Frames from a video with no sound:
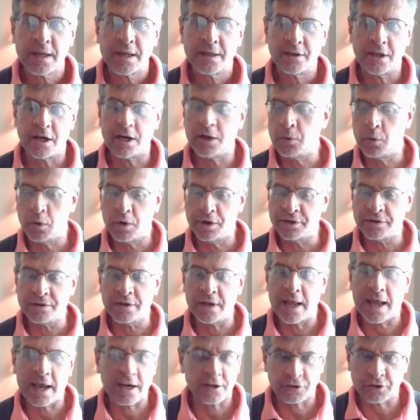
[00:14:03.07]
that he
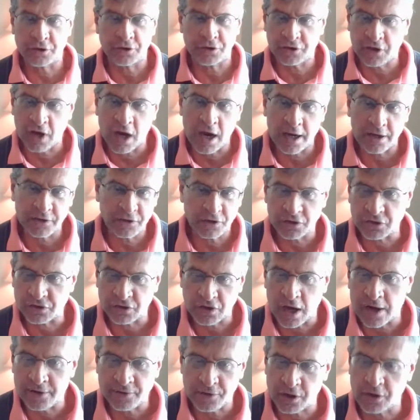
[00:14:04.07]
wouldn't exercise his
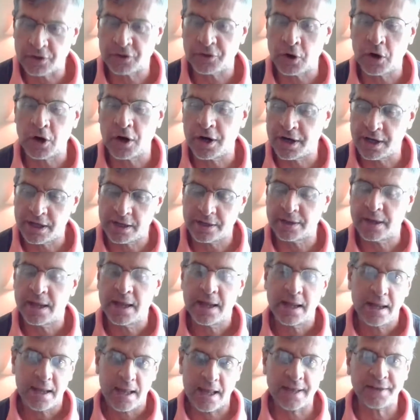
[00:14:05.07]
sovereign authority and
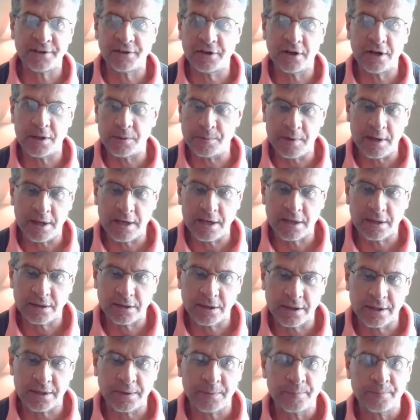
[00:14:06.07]
end it
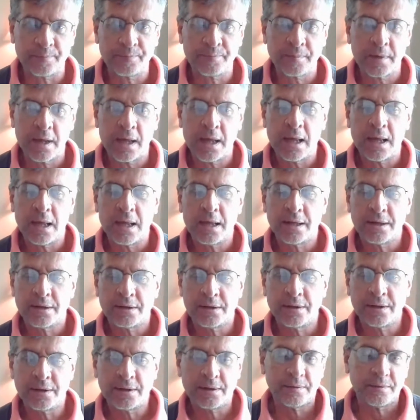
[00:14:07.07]
immediately.
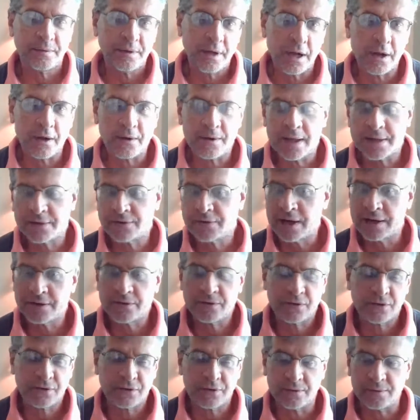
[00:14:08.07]

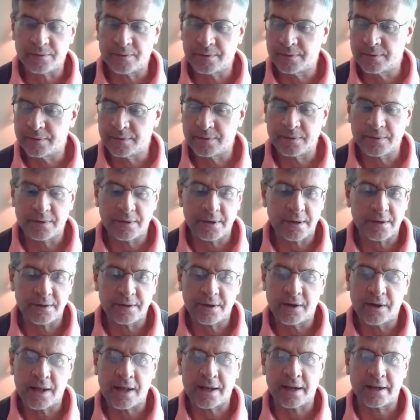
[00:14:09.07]
That's
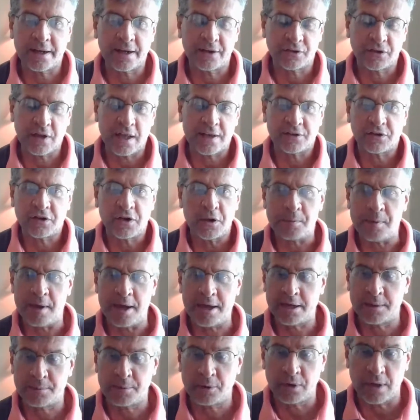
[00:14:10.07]
I guess that's
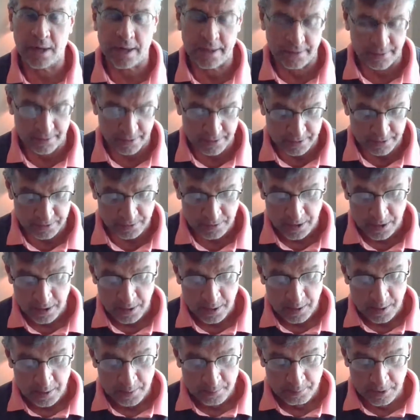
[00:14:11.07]
debatable. I don't know.
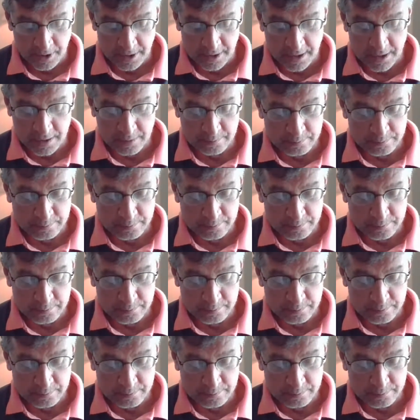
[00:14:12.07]
But